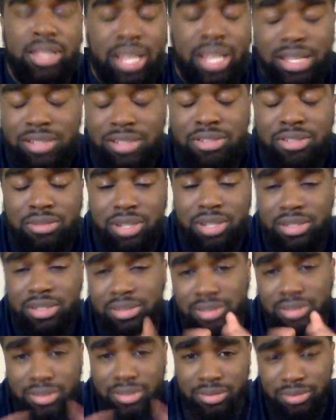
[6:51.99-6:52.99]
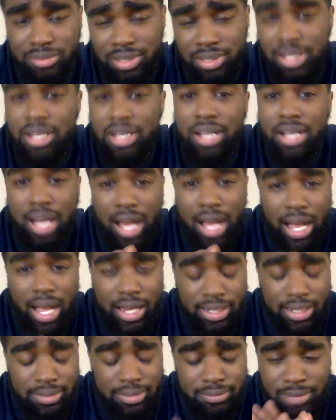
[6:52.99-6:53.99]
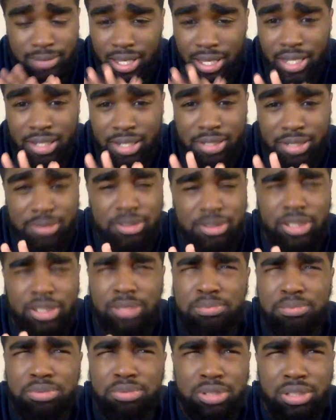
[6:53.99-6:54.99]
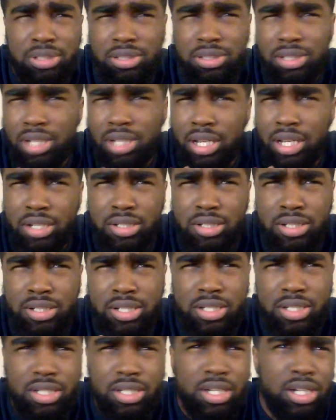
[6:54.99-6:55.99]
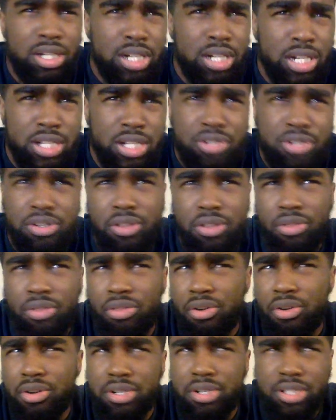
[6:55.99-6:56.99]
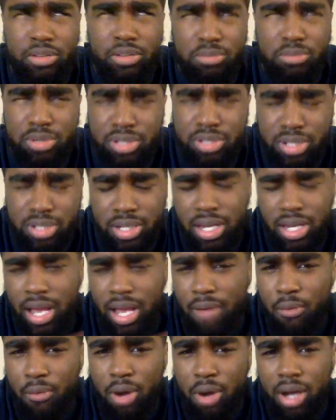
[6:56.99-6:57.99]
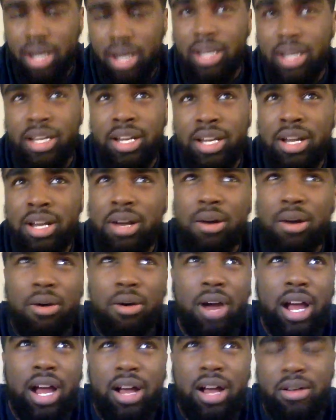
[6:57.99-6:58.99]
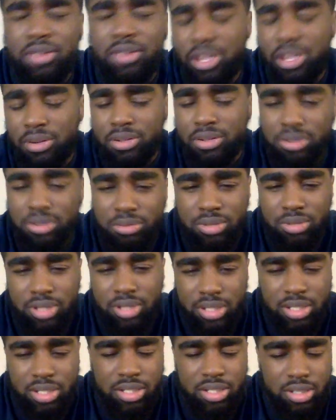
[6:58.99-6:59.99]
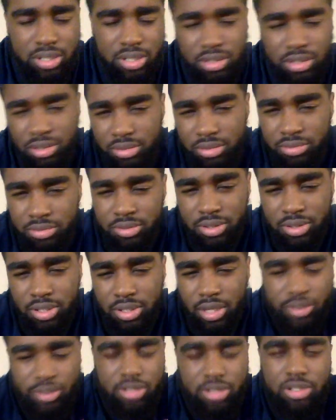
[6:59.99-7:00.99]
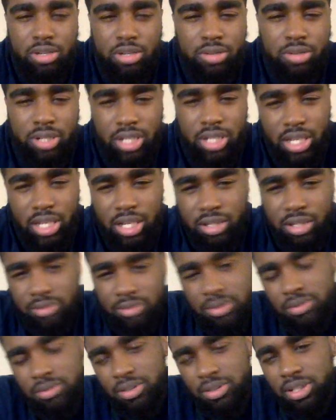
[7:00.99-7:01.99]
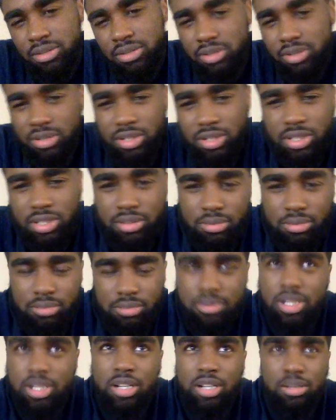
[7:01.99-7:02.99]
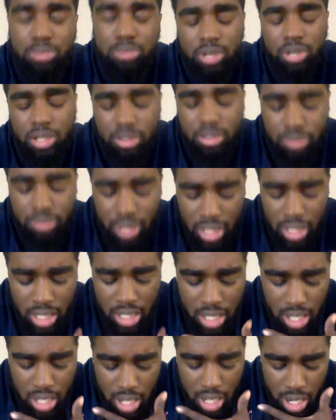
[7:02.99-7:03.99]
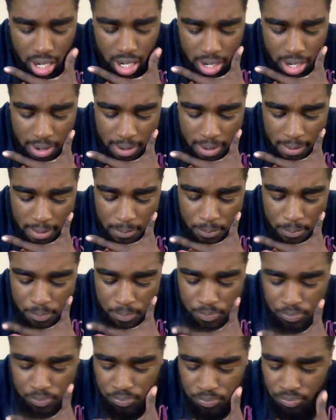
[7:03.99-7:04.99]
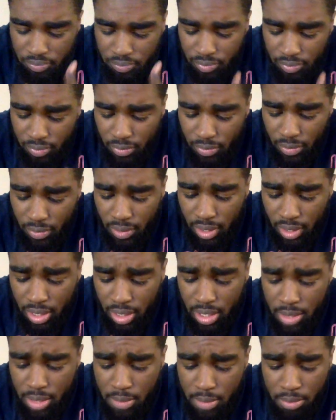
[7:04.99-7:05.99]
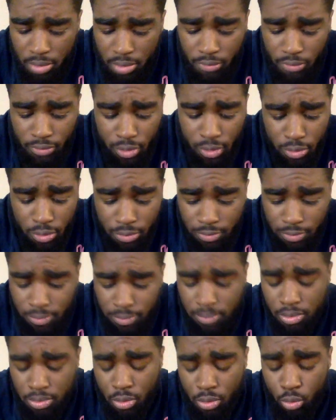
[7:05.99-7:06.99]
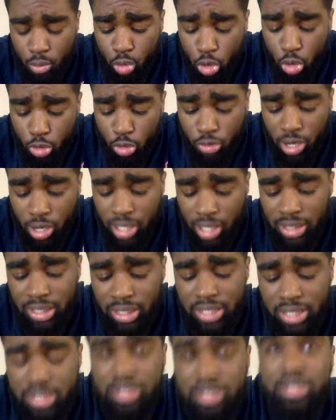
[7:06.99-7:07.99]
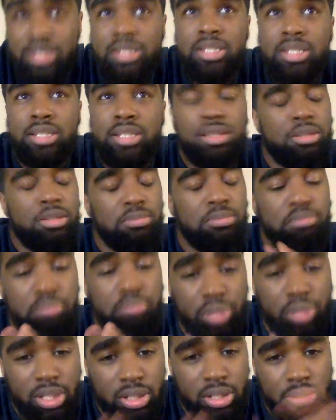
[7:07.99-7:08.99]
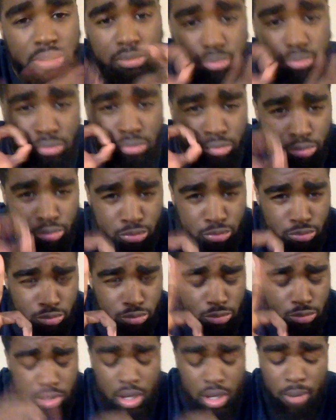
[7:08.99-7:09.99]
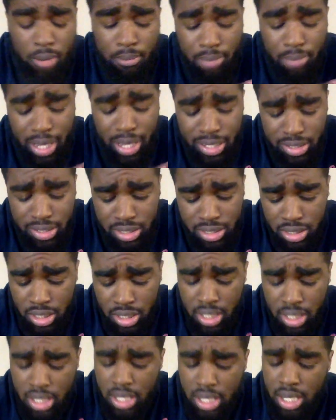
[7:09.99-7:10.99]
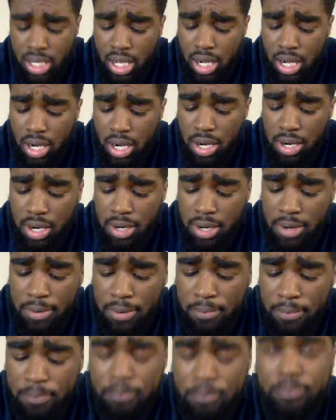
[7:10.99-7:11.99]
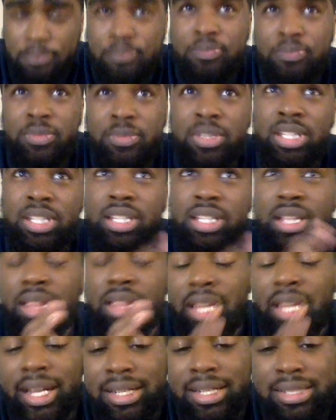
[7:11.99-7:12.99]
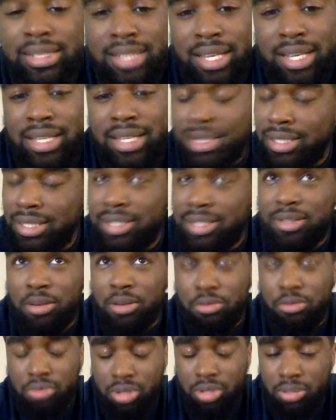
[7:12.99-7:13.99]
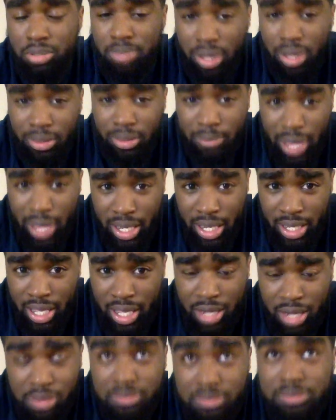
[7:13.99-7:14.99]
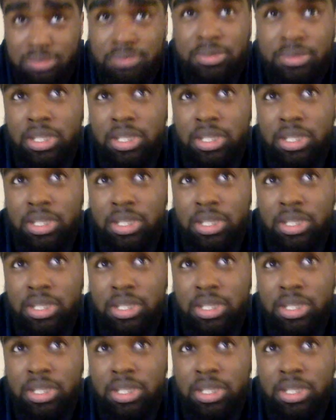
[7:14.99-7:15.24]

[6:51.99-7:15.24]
situation. So I I completely understood 137% why or how they were doing this, because you have to choke a nigga out he gives you terrible coke. Um, parole violations beat amazing. Um, like I said, this is a really problematic album.